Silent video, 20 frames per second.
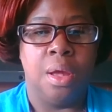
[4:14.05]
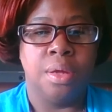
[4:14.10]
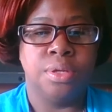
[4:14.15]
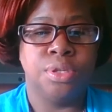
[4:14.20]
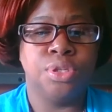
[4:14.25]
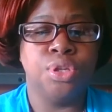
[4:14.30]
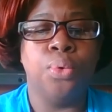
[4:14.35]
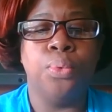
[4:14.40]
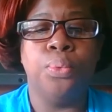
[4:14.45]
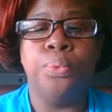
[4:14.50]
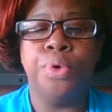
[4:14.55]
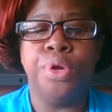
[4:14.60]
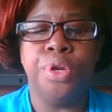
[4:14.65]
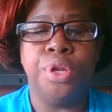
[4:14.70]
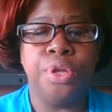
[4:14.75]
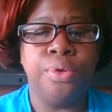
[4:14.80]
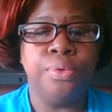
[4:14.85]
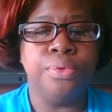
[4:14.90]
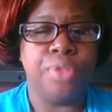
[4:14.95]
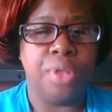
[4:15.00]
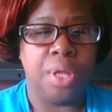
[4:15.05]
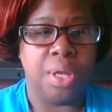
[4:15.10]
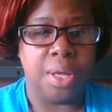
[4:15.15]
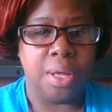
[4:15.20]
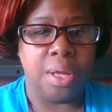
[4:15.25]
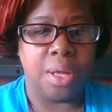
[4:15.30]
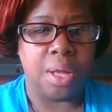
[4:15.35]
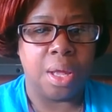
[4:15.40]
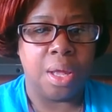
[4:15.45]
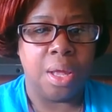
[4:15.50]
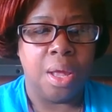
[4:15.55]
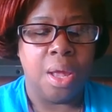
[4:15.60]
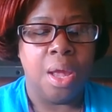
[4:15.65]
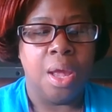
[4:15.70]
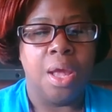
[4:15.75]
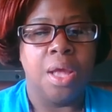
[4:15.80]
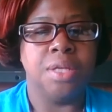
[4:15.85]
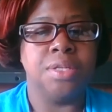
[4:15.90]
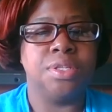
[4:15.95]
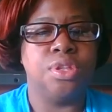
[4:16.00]
So, what do you think
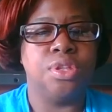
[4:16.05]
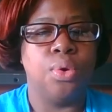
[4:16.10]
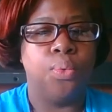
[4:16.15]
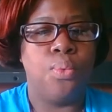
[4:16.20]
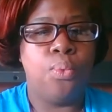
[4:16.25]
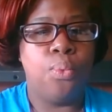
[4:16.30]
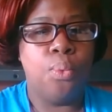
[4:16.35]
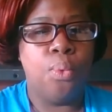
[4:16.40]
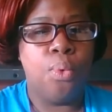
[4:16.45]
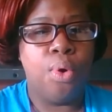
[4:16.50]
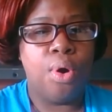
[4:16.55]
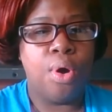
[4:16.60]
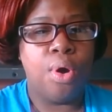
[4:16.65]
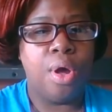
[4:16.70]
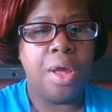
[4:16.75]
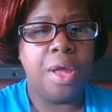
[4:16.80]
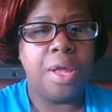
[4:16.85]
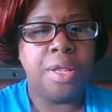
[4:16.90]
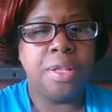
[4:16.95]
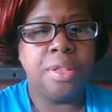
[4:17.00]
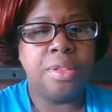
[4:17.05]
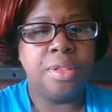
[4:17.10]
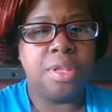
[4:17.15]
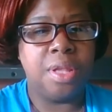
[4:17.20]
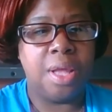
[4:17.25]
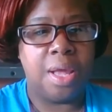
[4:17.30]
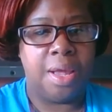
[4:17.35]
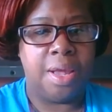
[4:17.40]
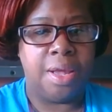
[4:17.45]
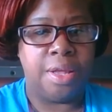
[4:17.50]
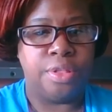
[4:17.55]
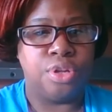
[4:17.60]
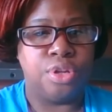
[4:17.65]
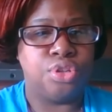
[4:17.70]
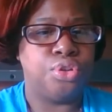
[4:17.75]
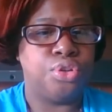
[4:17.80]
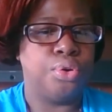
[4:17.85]
is the one thing that